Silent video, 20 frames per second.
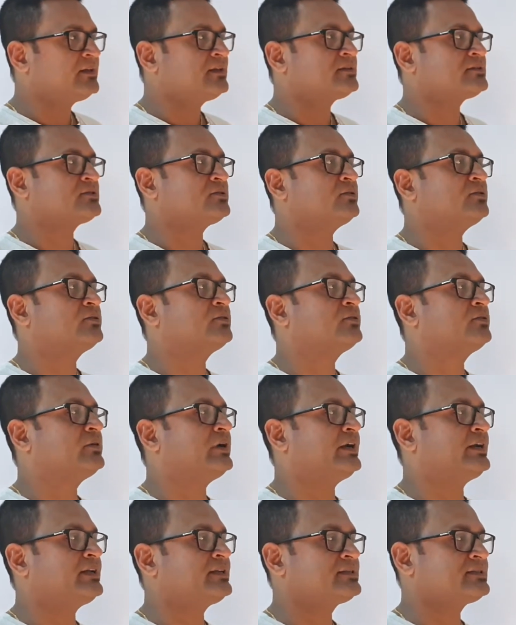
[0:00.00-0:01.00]
So
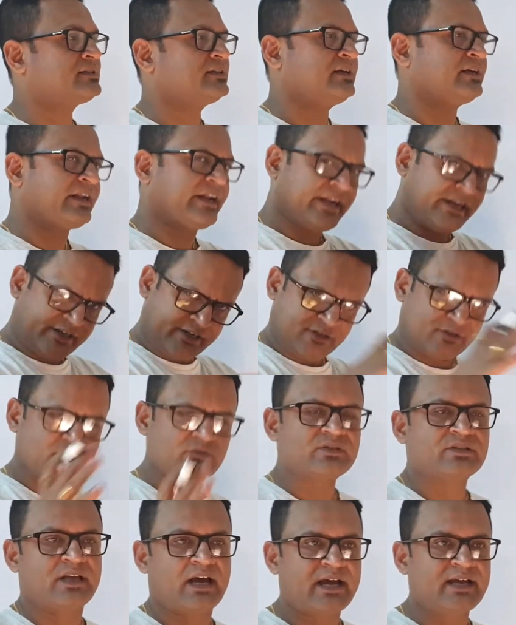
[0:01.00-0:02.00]
it is related to
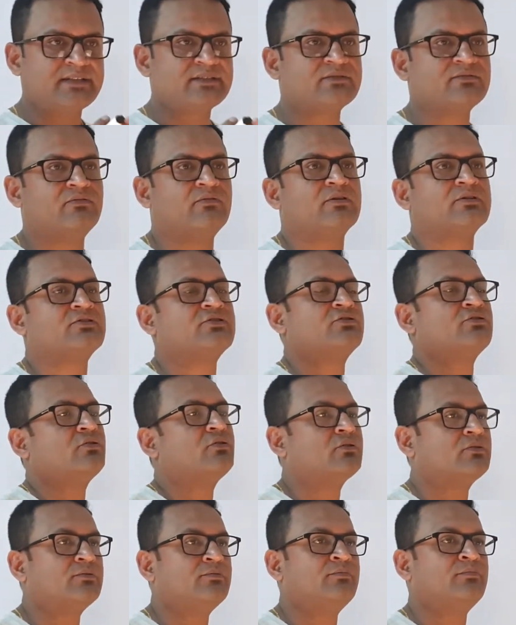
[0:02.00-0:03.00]
science for
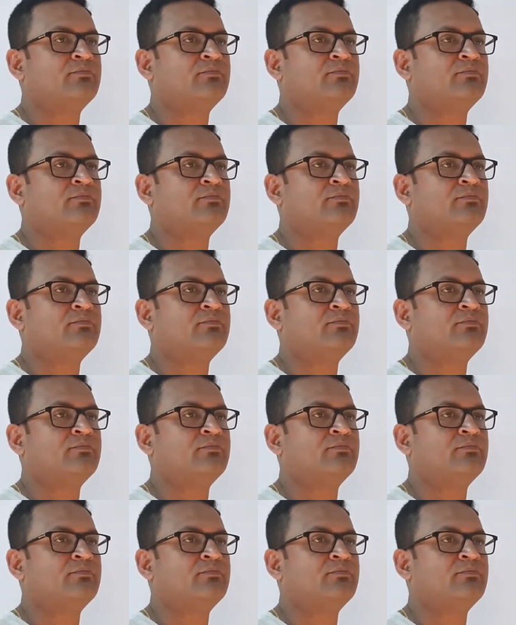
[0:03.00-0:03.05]
sure,